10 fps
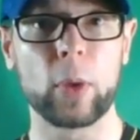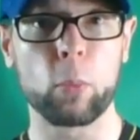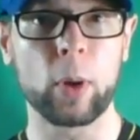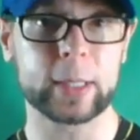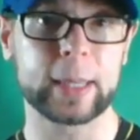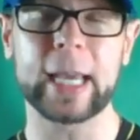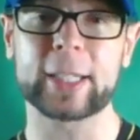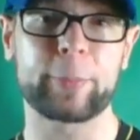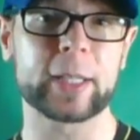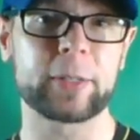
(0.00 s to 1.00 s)
we wanted
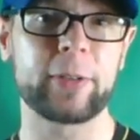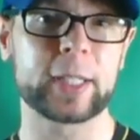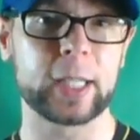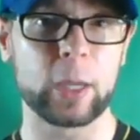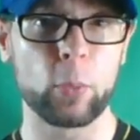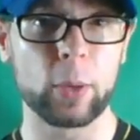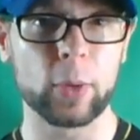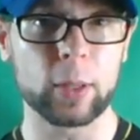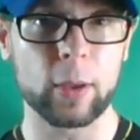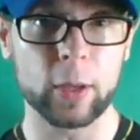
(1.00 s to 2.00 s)
that specificity.
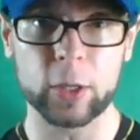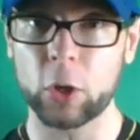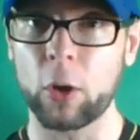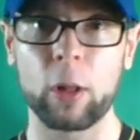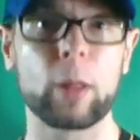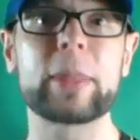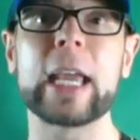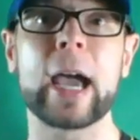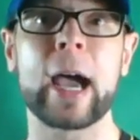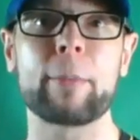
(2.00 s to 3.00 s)
We would call up
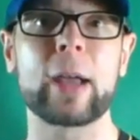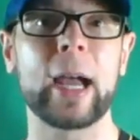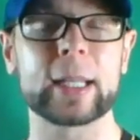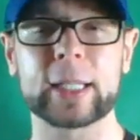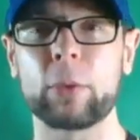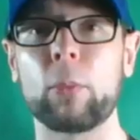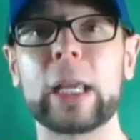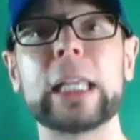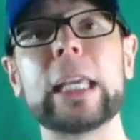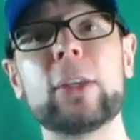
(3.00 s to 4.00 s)
the ab guy and say,
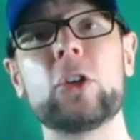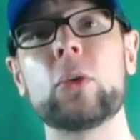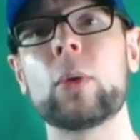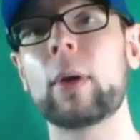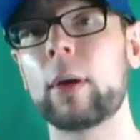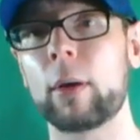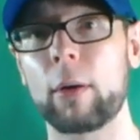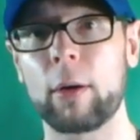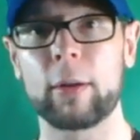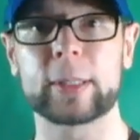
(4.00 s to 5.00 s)
we need you
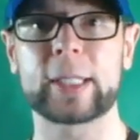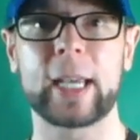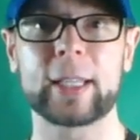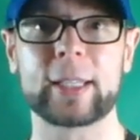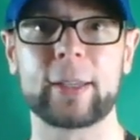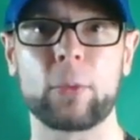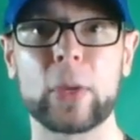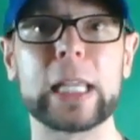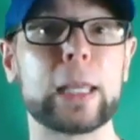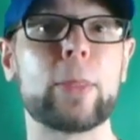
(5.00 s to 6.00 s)
on set.
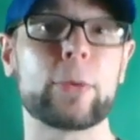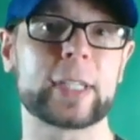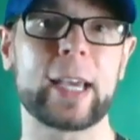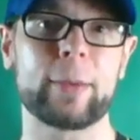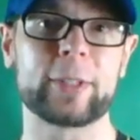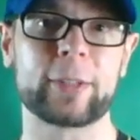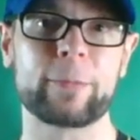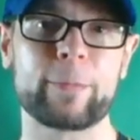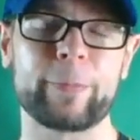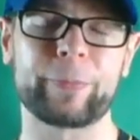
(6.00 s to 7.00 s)
We need those abs.
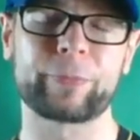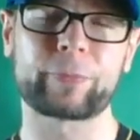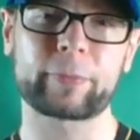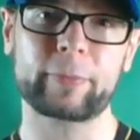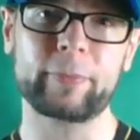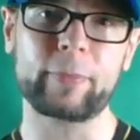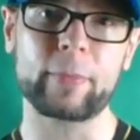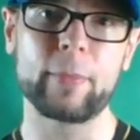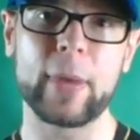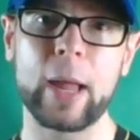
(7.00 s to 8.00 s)

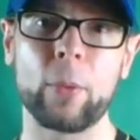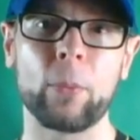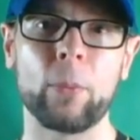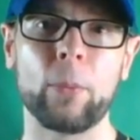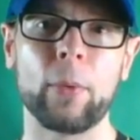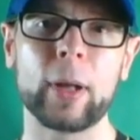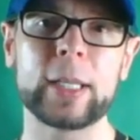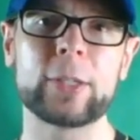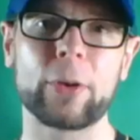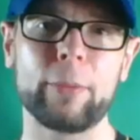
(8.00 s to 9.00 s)
And
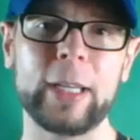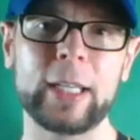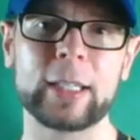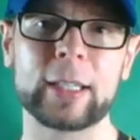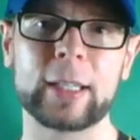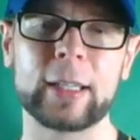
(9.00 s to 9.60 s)
what he told me,